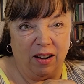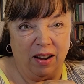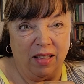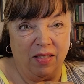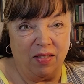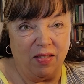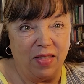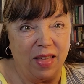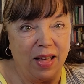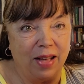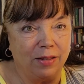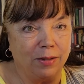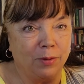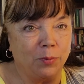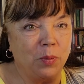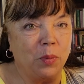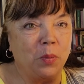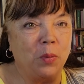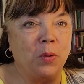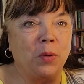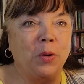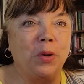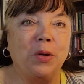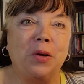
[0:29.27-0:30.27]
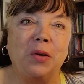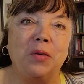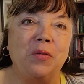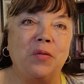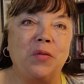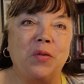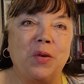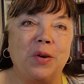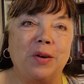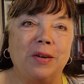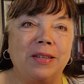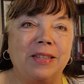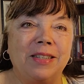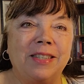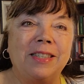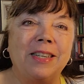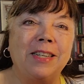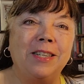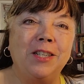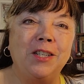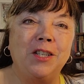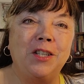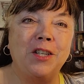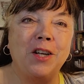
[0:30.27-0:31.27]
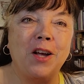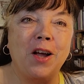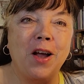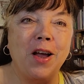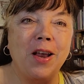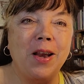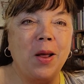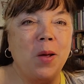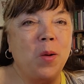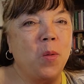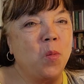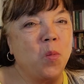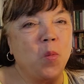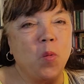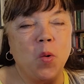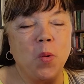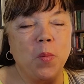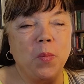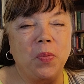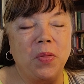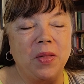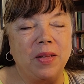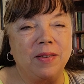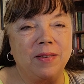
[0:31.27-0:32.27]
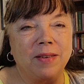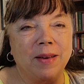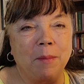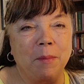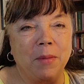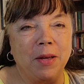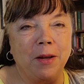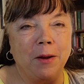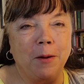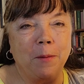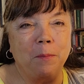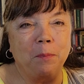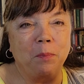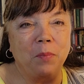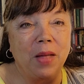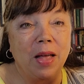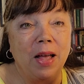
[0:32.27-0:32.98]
And that's what we're looking for is sunshine and warmth this time of year.